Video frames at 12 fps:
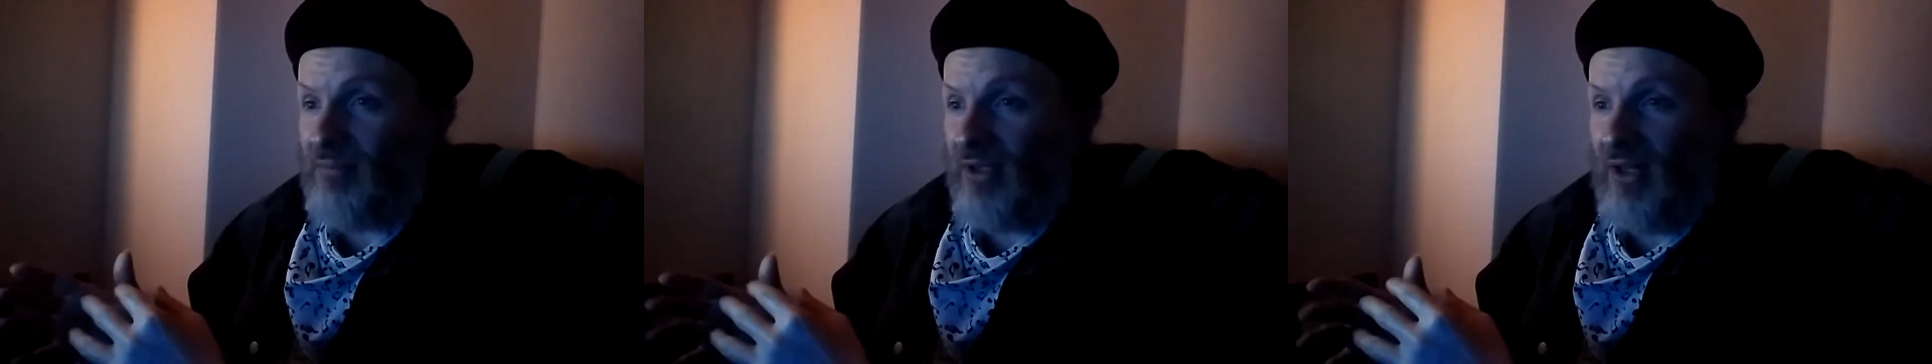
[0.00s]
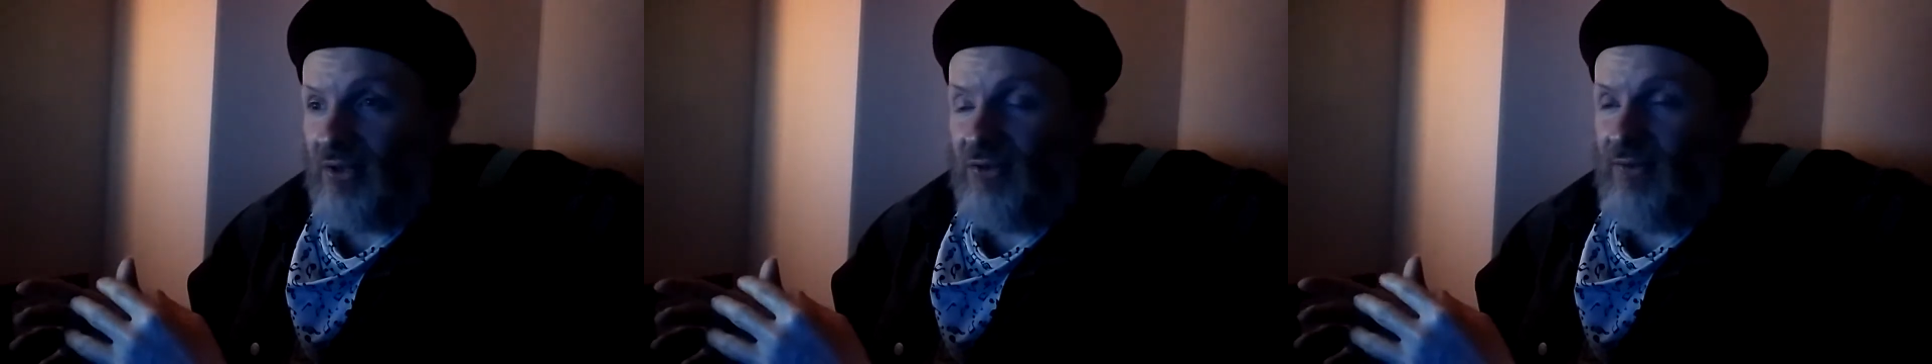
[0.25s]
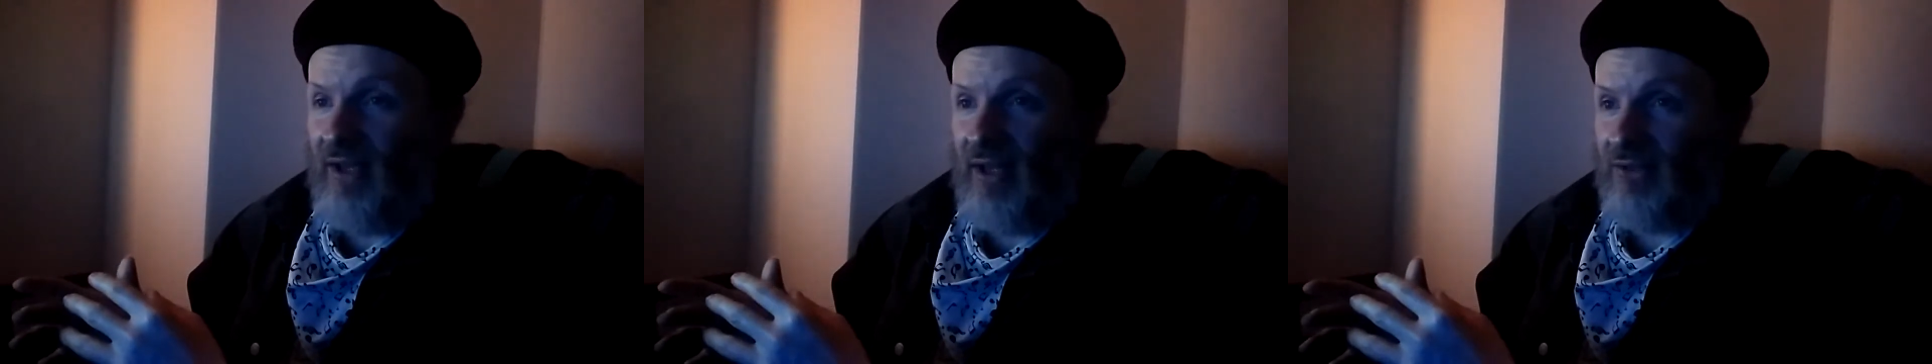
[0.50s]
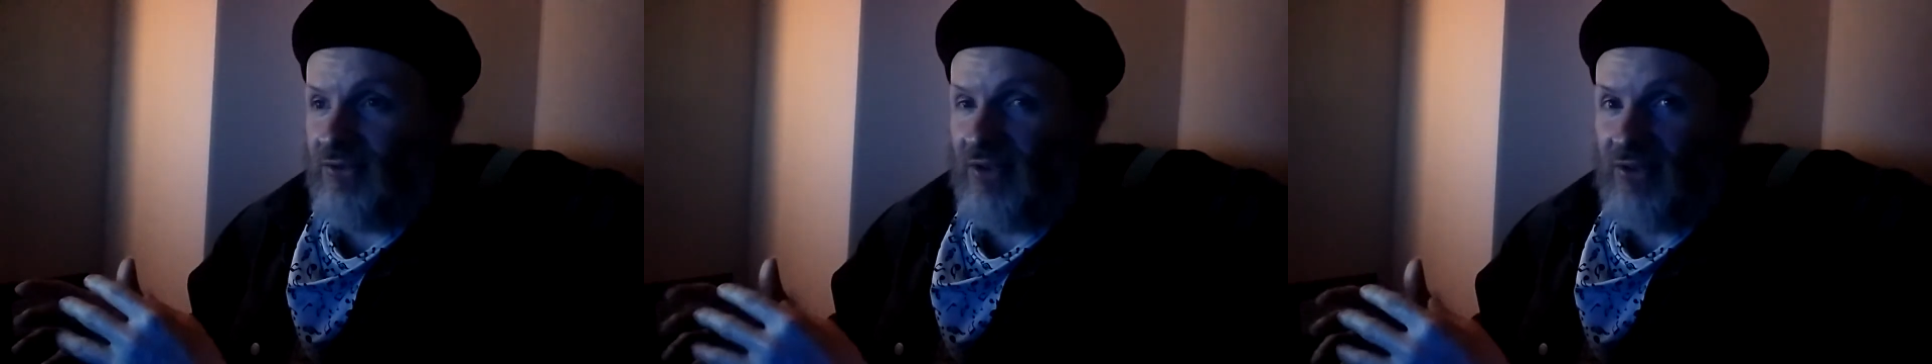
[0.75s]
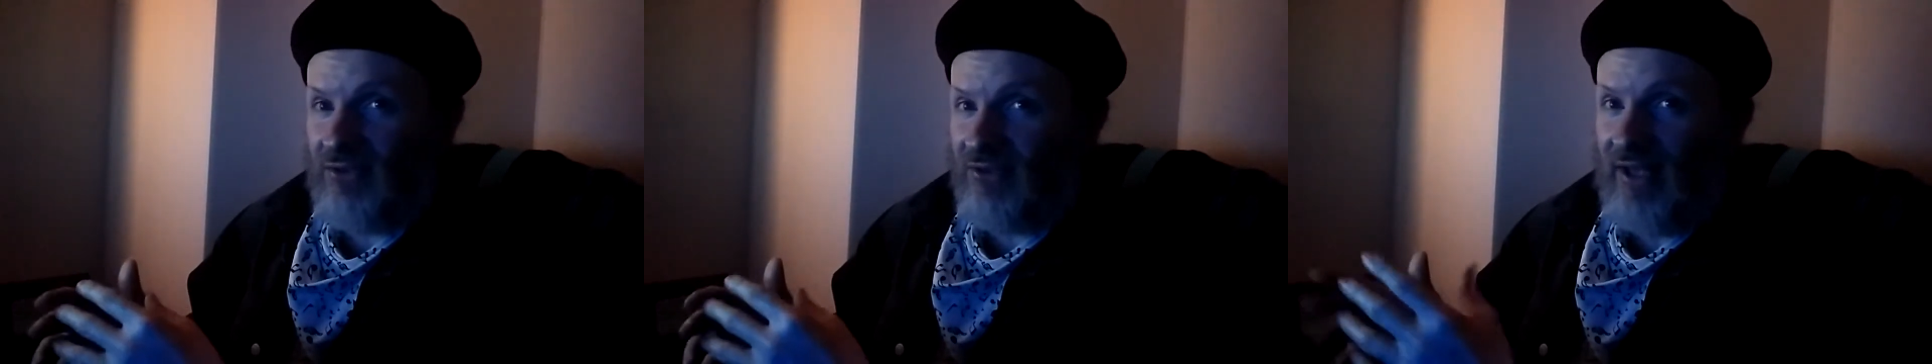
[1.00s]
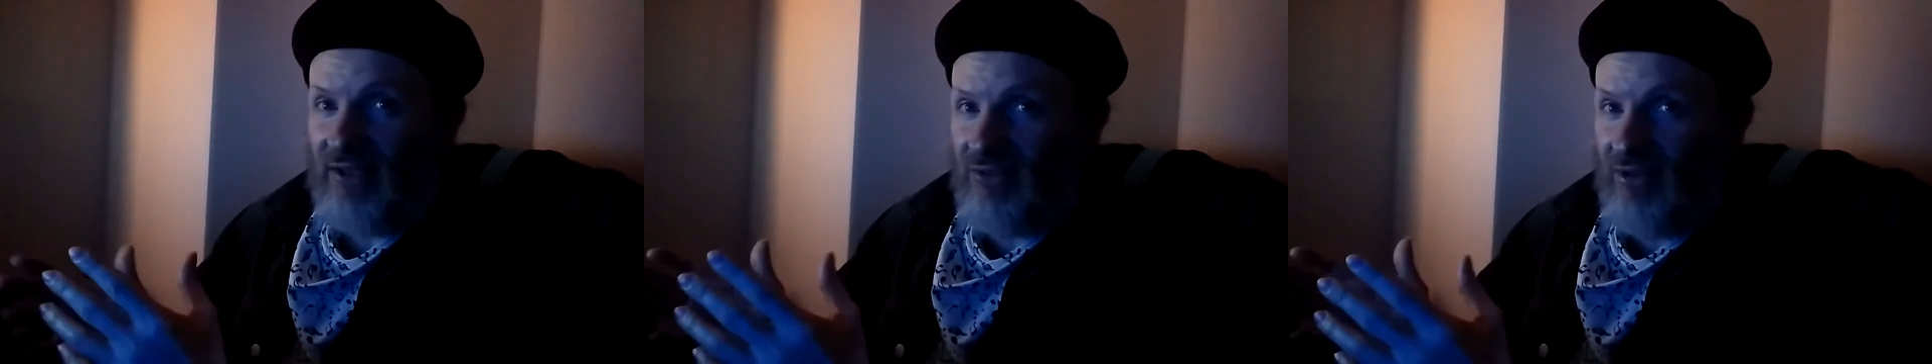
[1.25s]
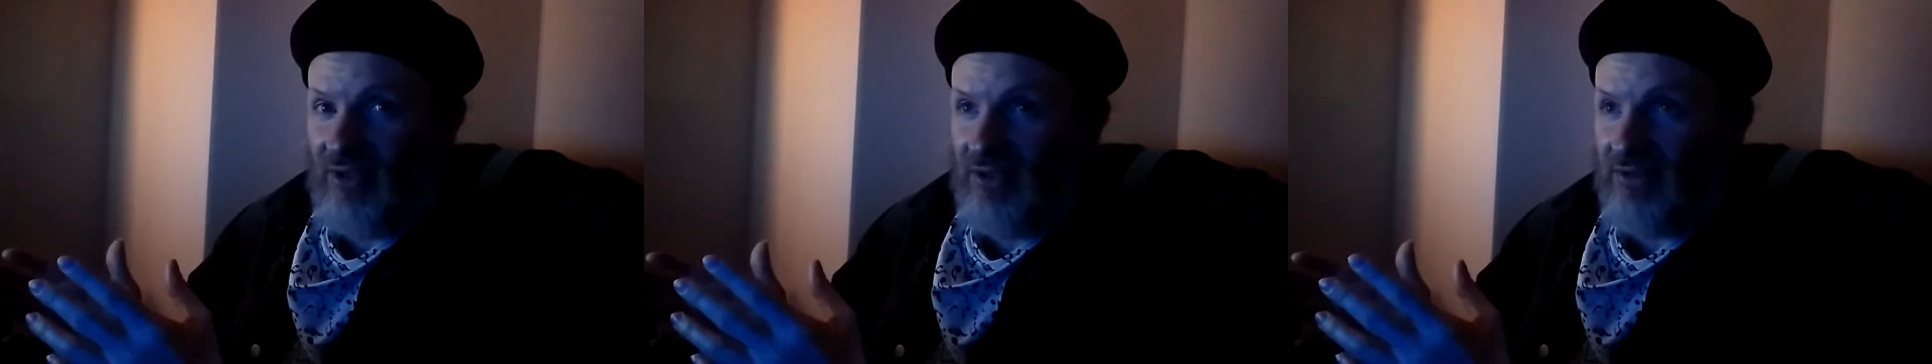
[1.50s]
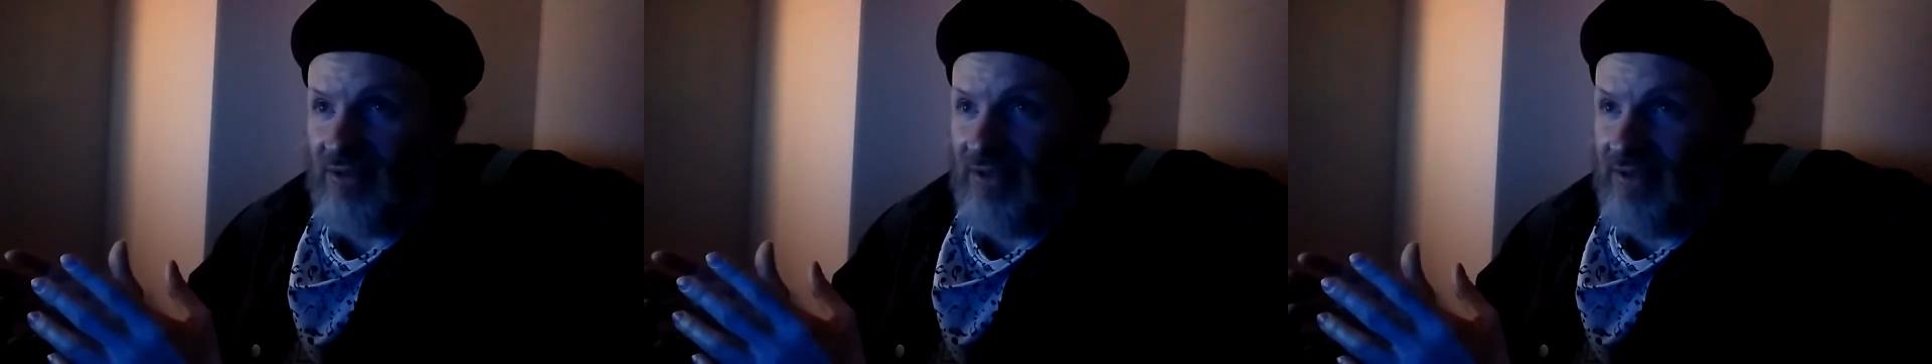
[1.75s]
deluxe fan since
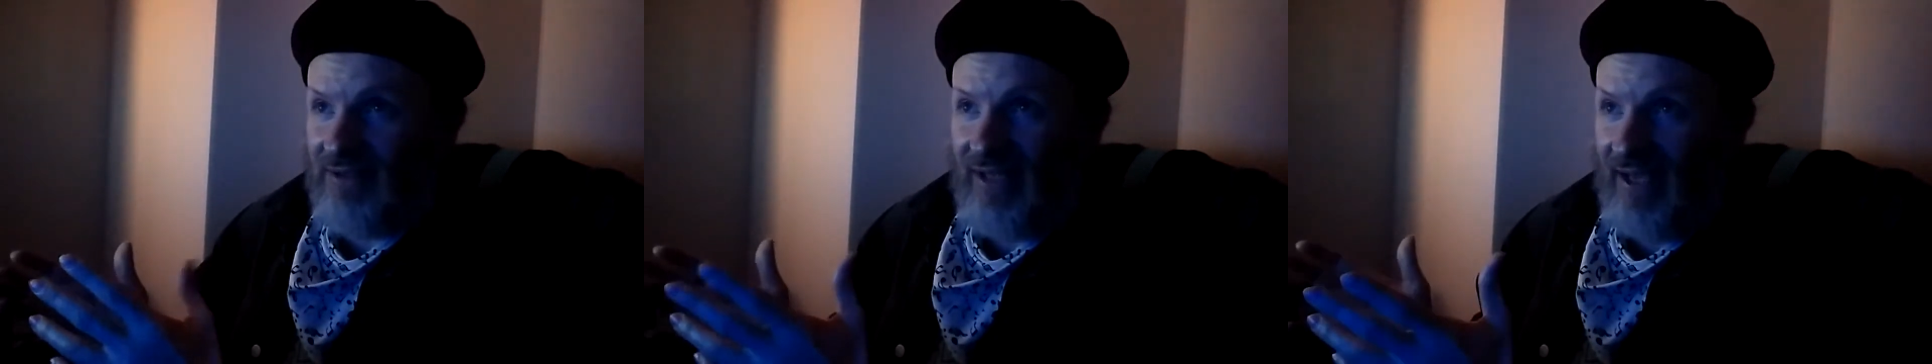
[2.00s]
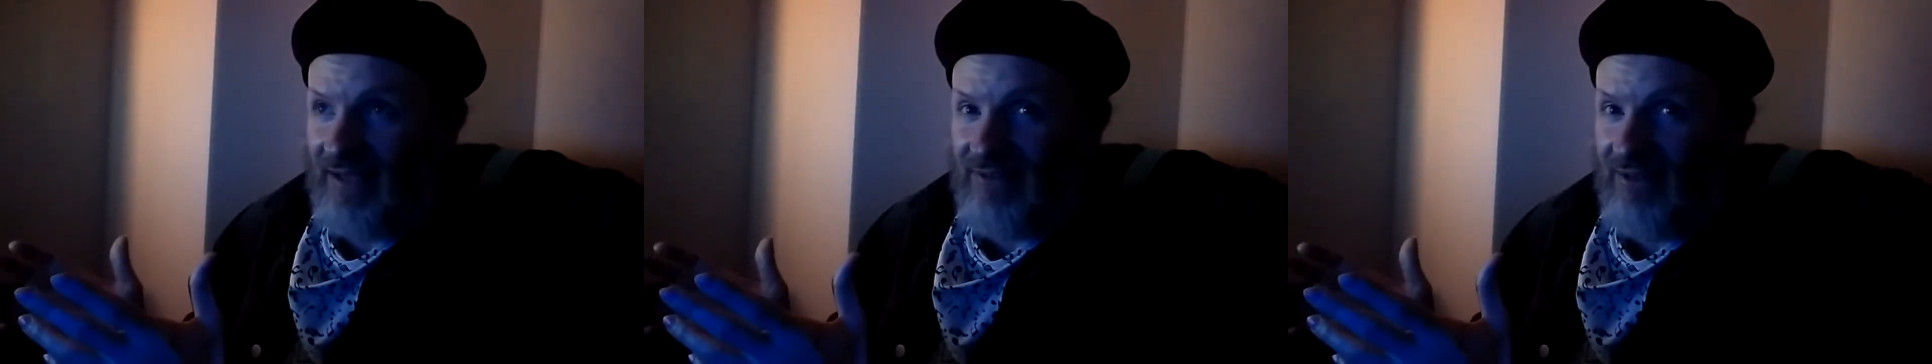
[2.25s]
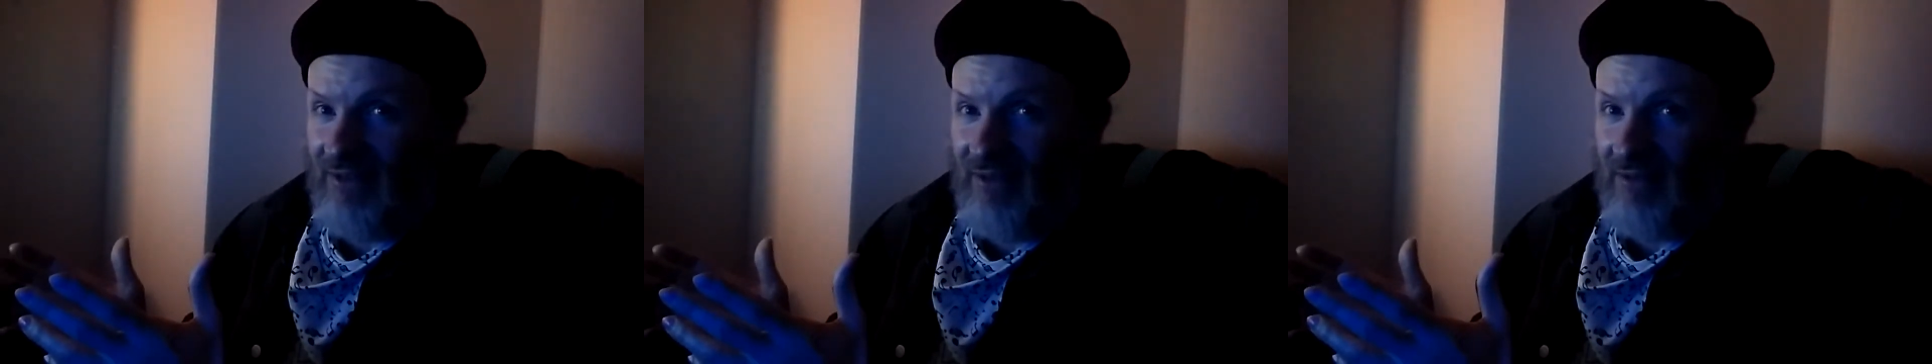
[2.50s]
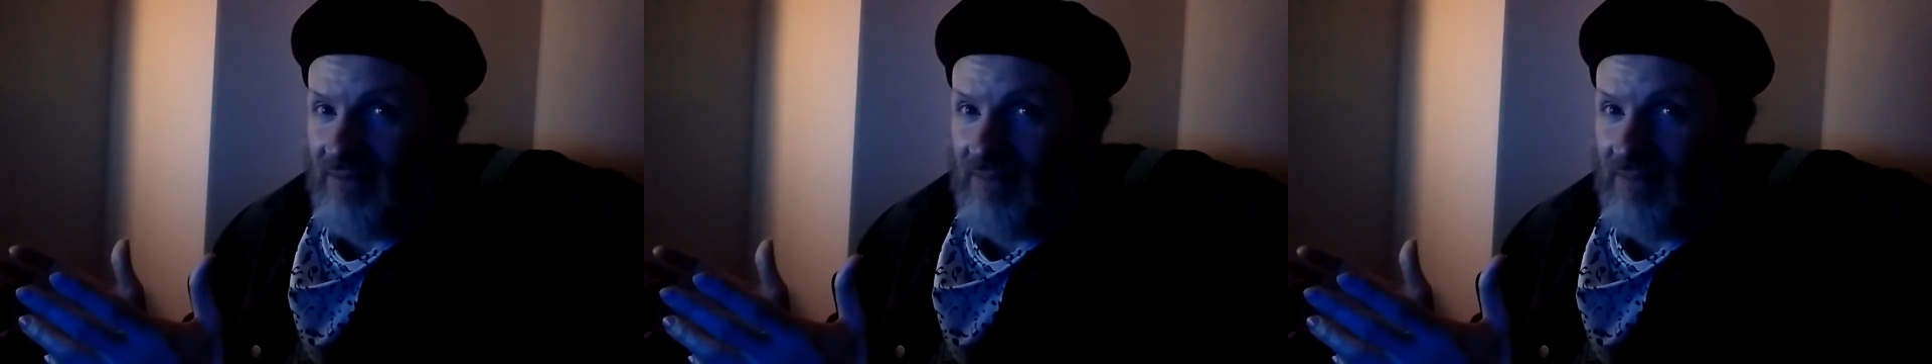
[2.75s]
1990.